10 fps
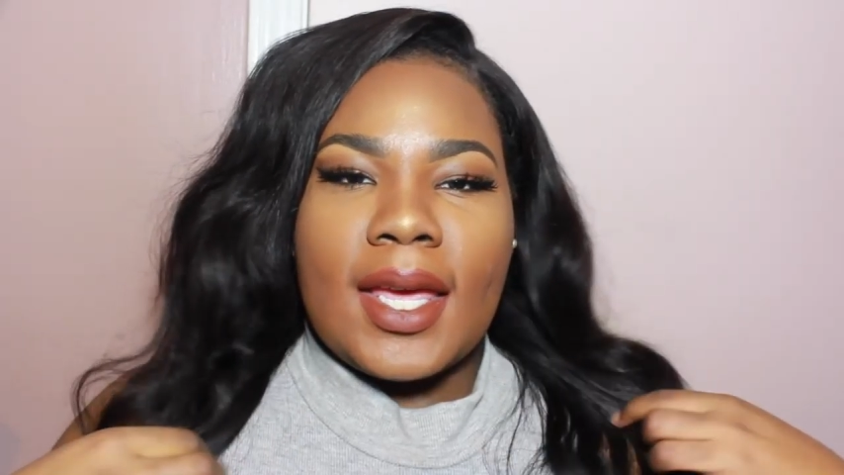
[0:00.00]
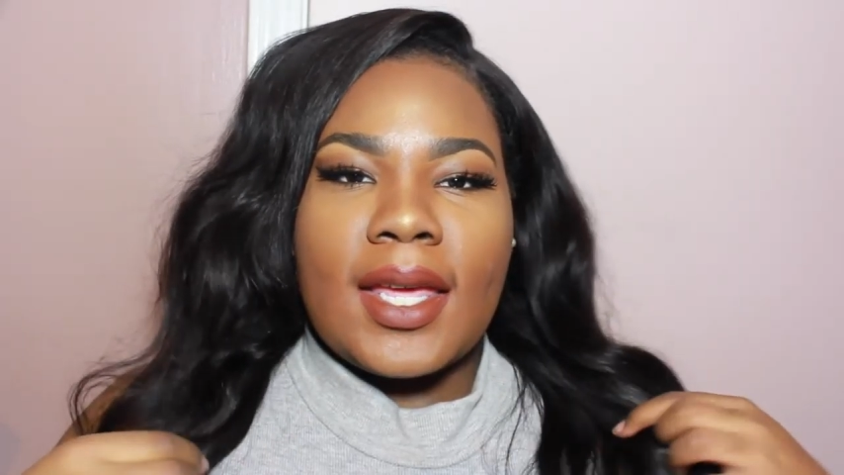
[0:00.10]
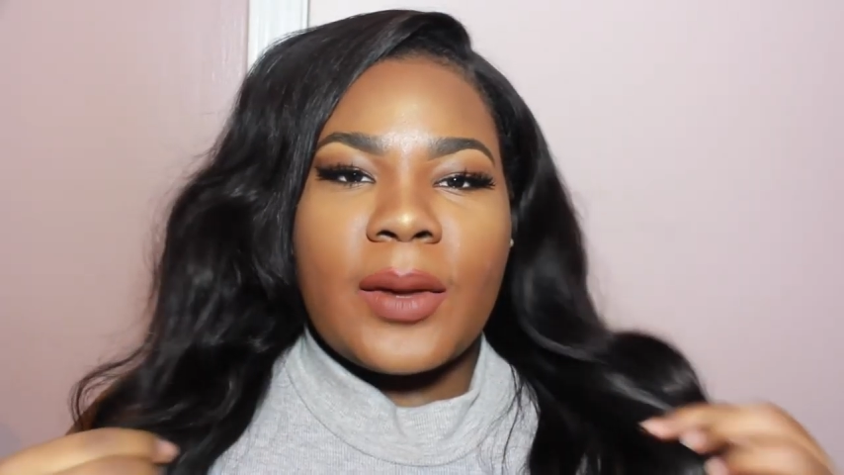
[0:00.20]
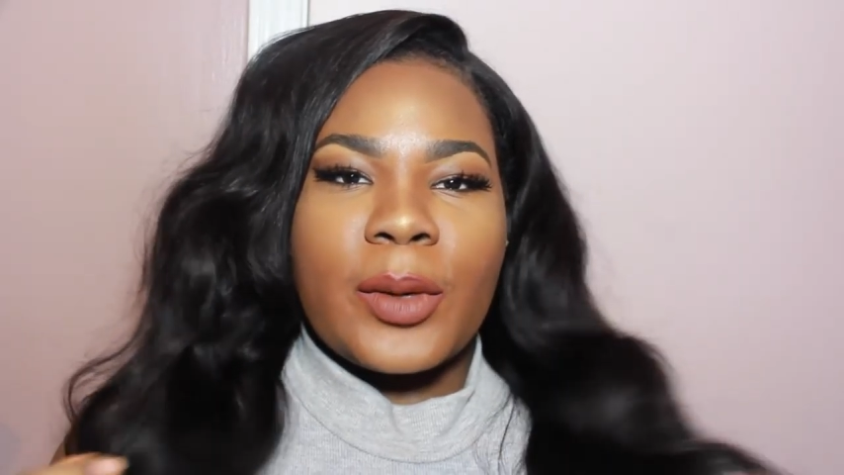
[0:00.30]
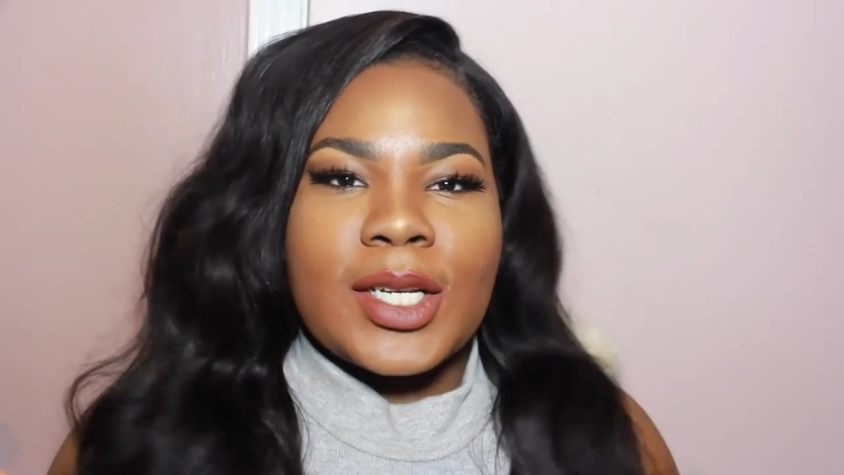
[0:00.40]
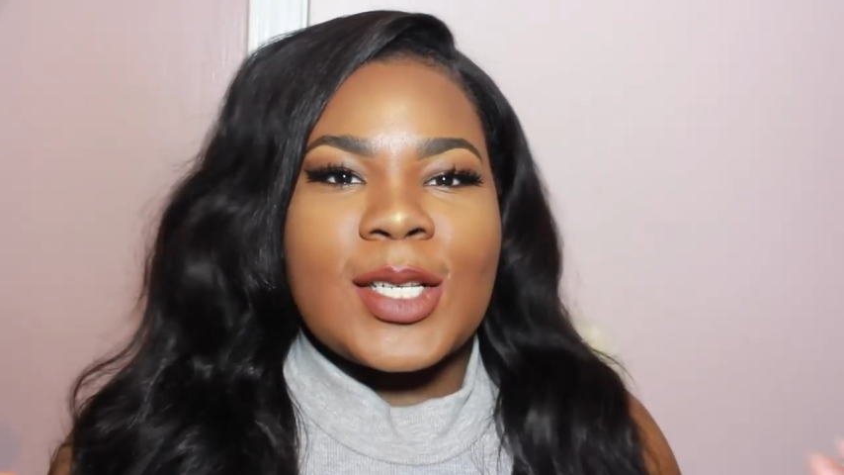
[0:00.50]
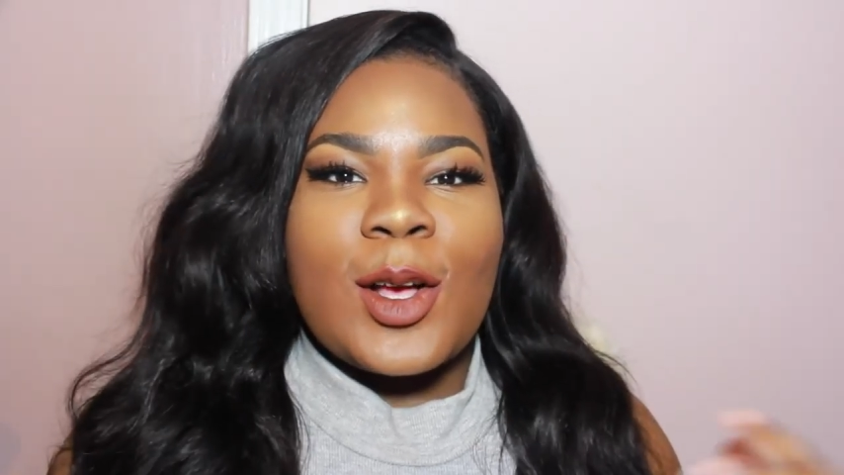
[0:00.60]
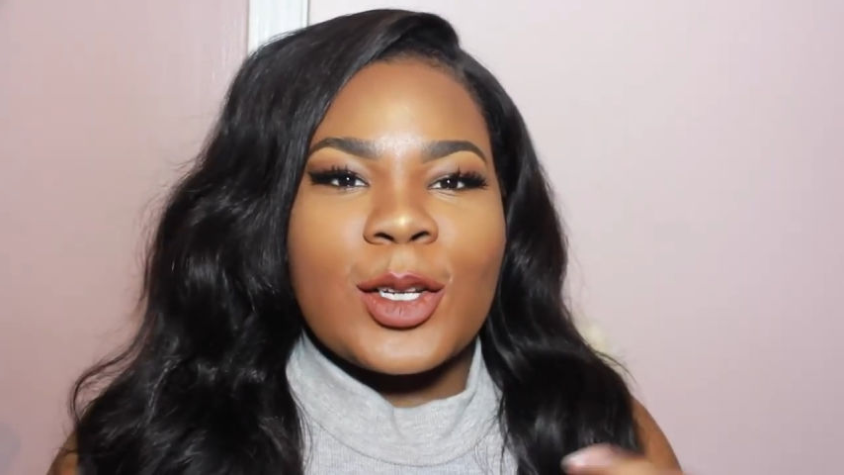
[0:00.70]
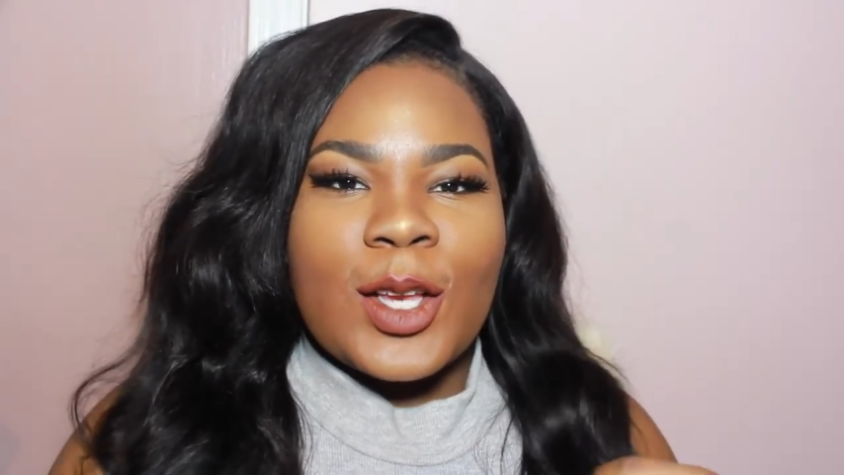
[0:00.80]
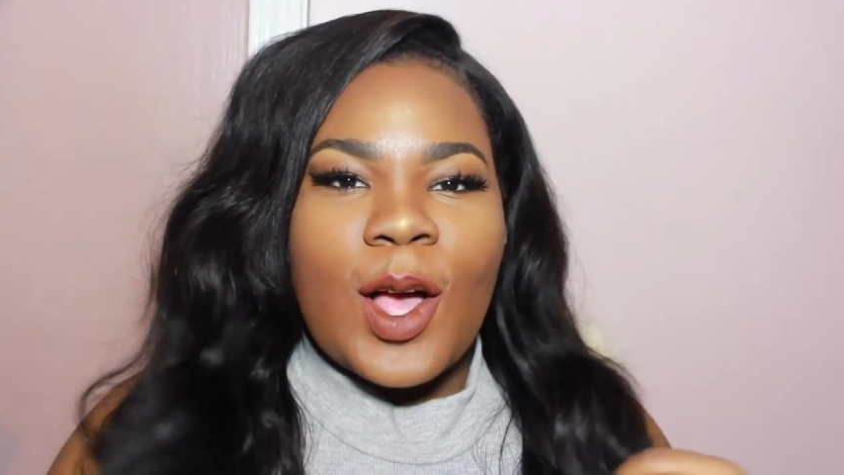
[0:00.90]
and i wanted to
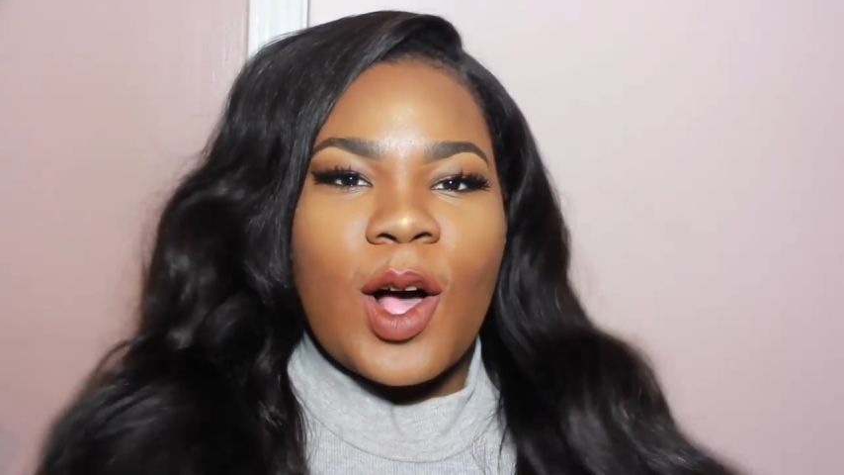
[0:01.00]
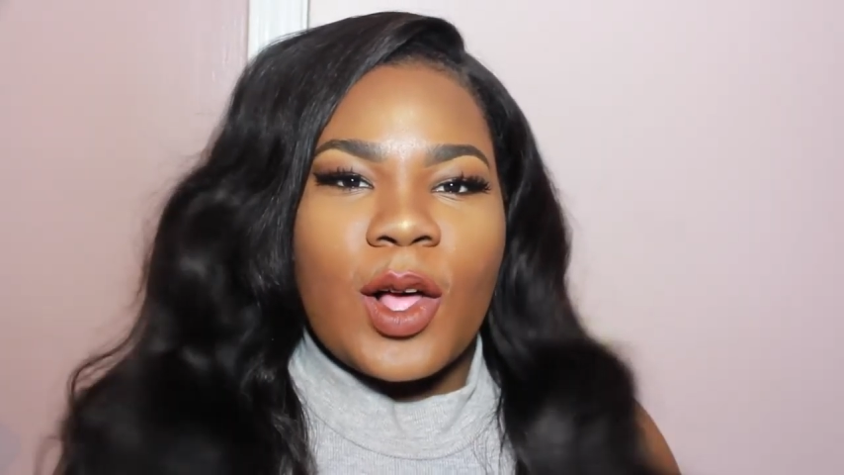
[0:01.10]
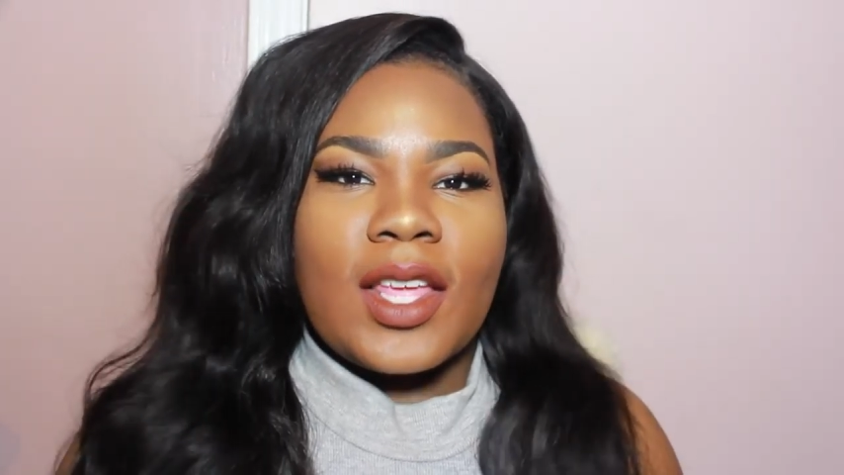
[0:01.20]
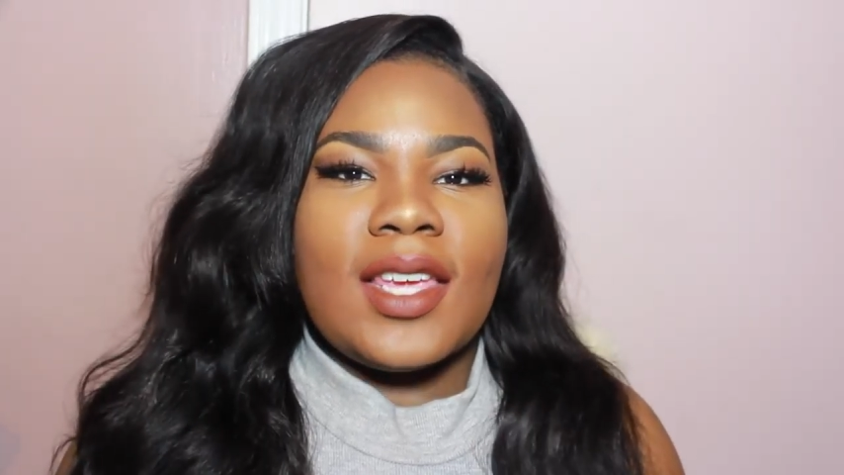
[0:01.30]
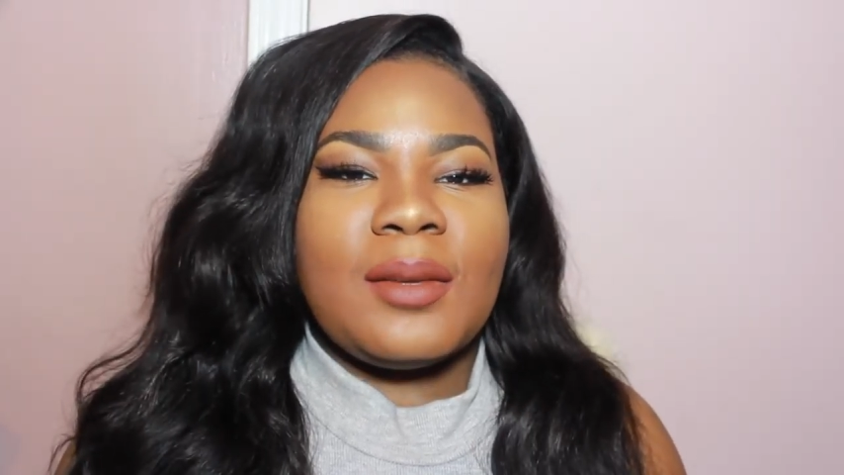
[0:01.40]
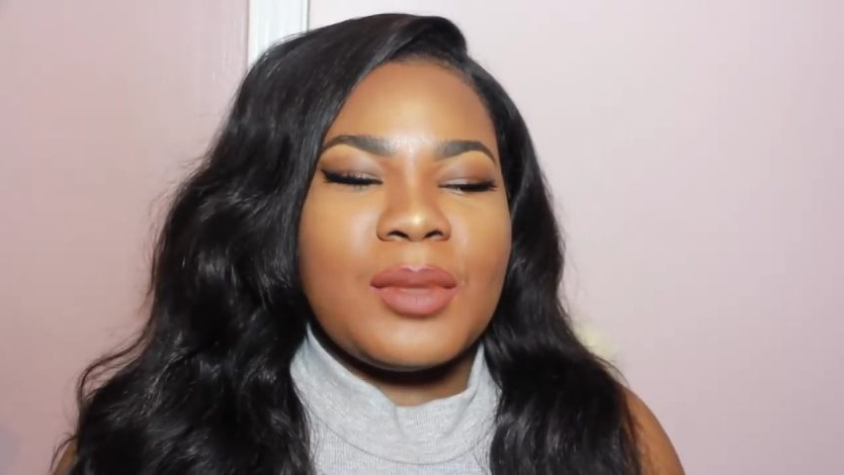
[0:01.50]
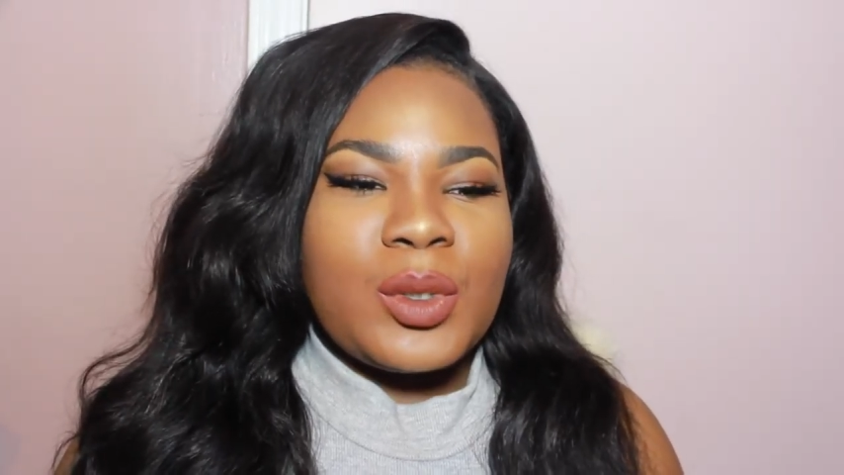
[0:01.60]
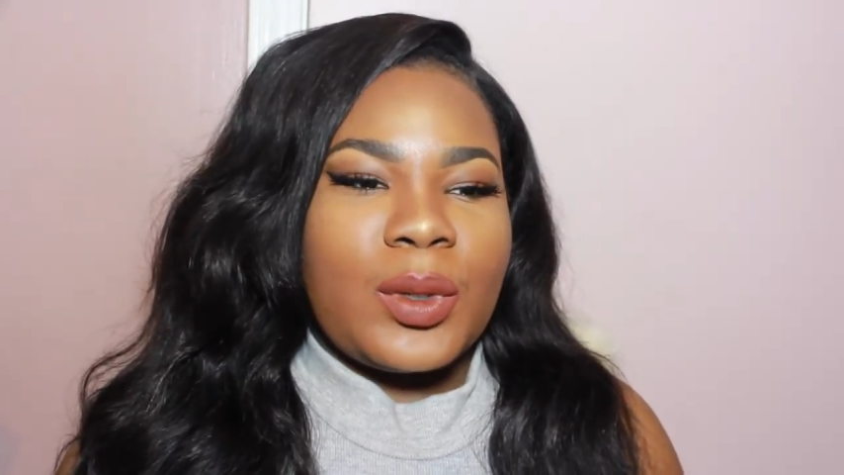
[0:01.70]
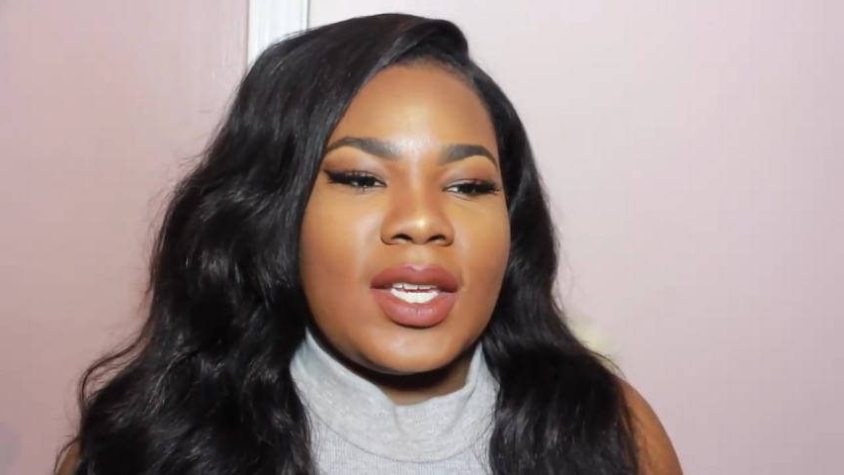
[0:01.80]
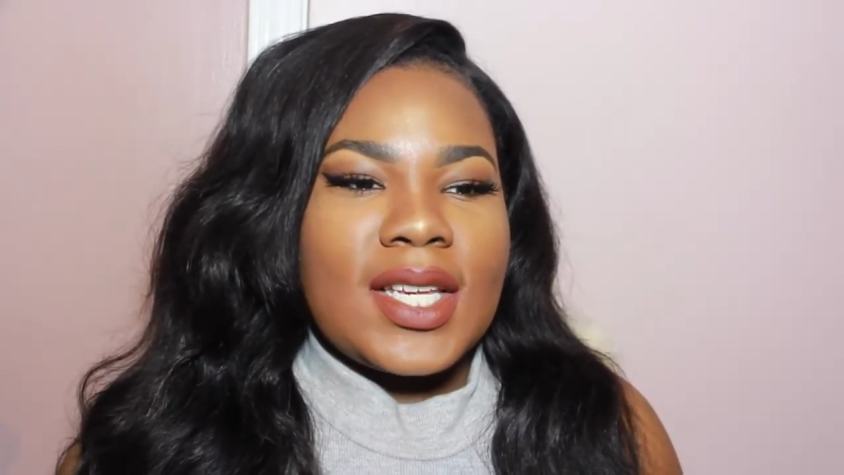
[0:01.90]
talk to y'all in
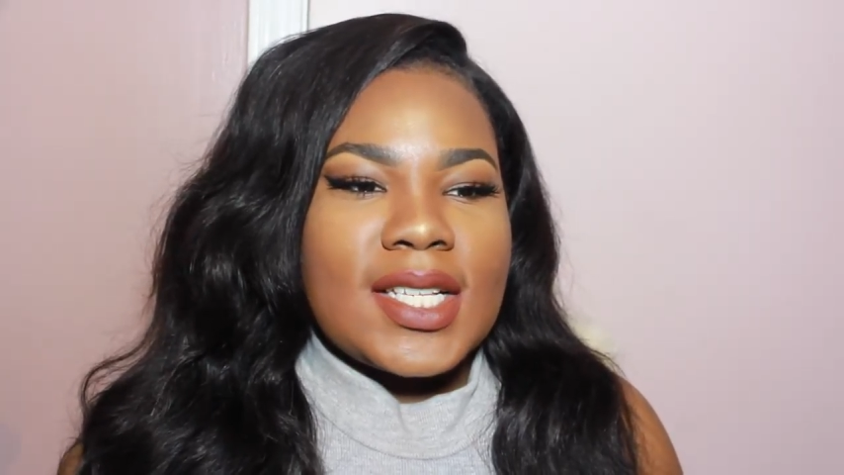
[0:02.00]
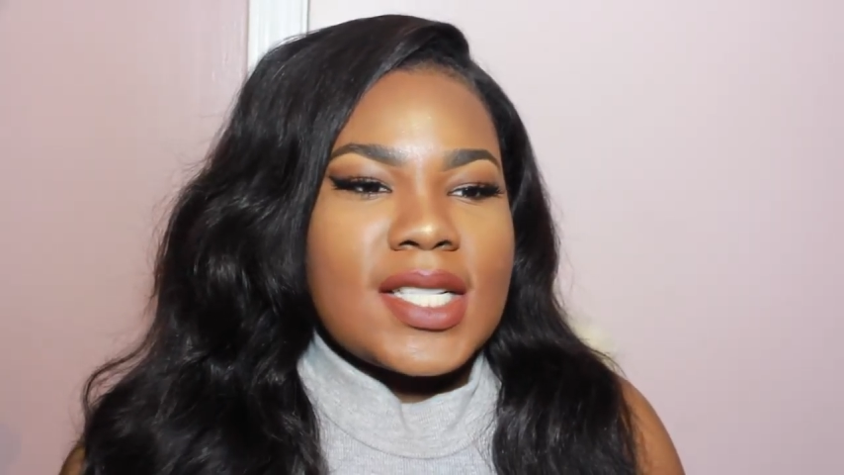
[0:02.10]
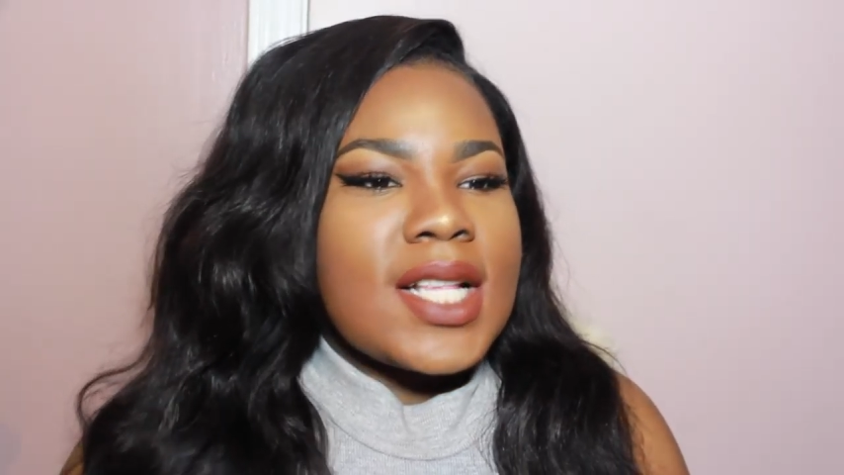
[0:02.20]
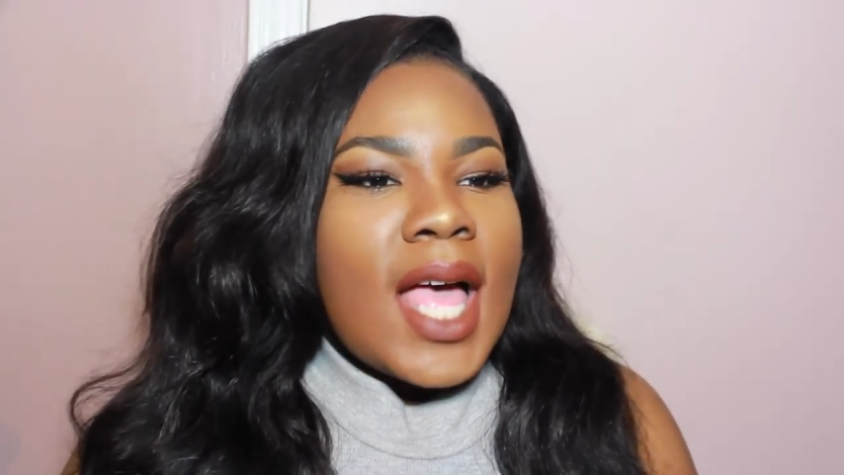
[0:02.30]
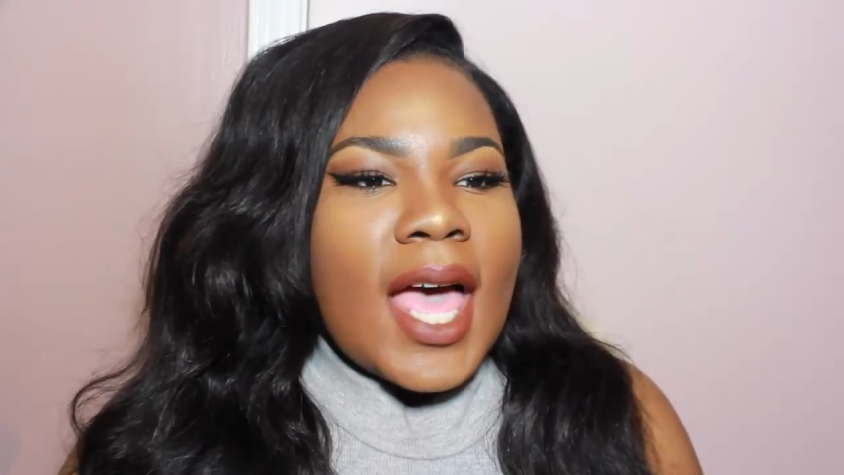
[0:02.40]
between because